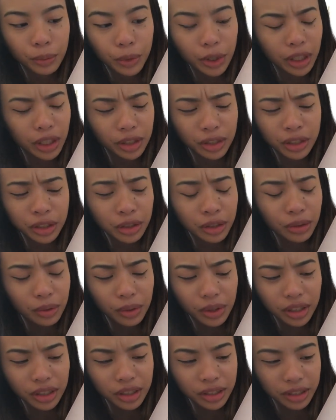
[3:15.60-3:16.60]
a to-do
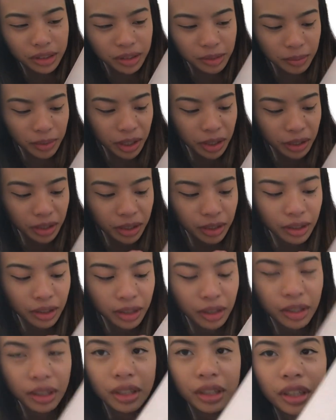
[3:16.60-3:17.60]
list, doesn't matter.
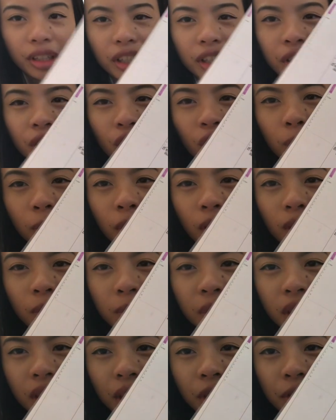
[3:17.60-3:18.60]
Here on the
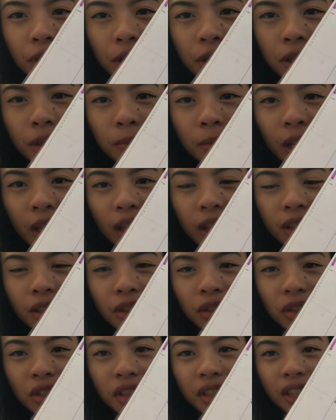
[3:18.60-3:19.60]
bottom is extra
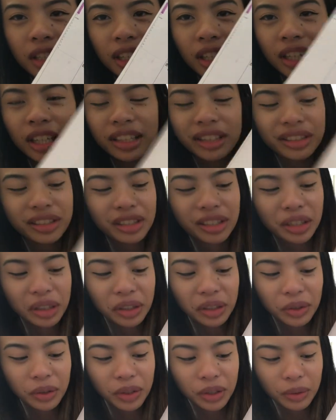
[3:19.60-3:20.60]
space, just in case,
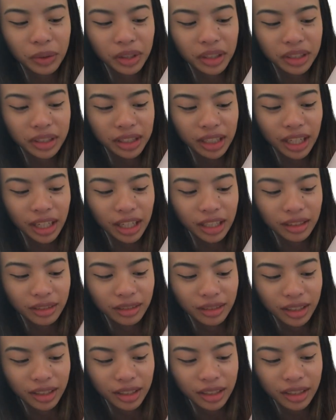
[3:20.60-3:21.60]
you know, you wanted to add
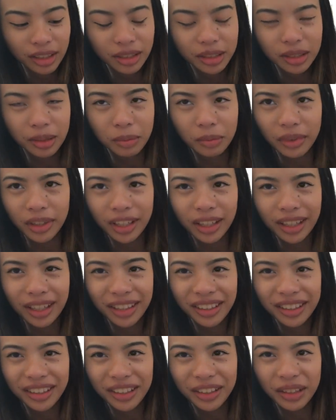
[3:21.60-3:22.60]

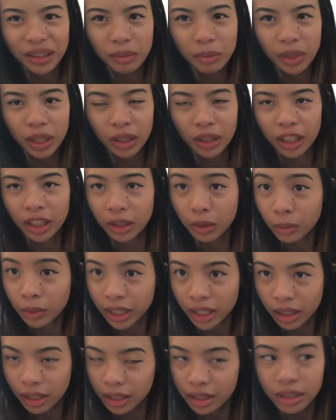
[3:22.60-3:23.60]
something. It could be like a
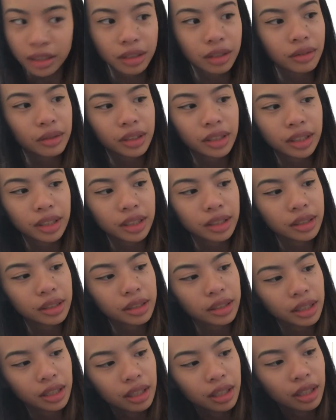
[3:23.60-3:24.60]
weekly to-do
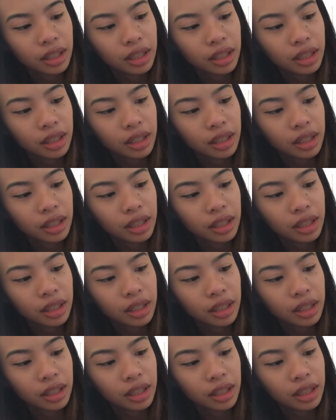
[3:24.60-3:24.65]
list.